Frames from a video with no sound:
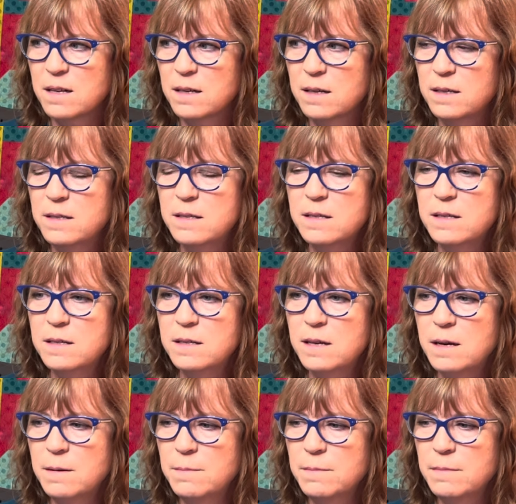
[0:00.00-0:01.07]
It's the
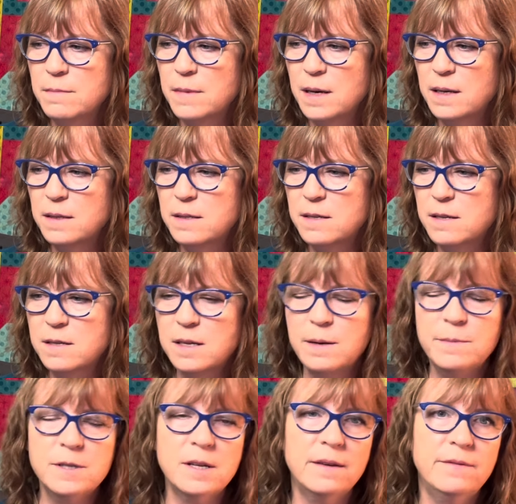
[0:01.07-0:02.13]
same. It's the
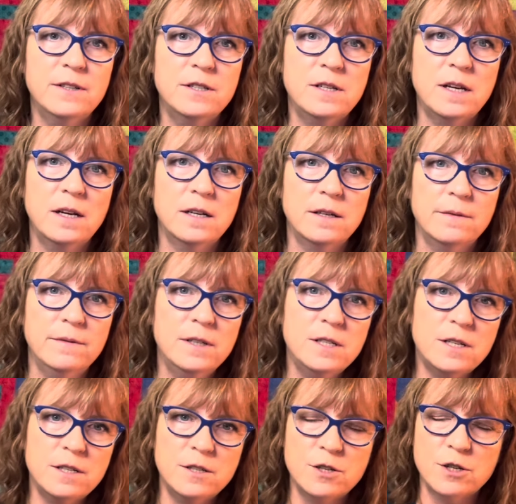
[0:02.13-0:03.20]
same as like vintage
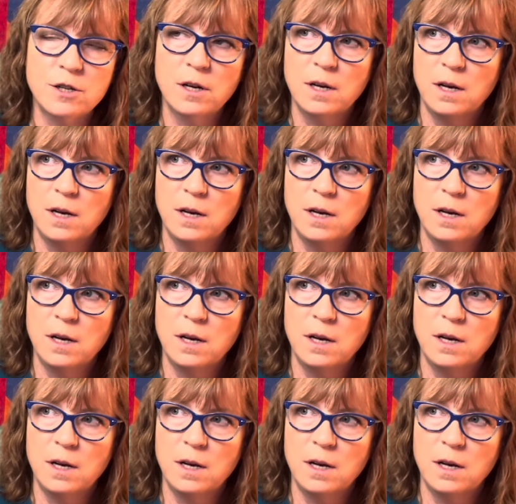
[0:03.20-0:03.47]
vintage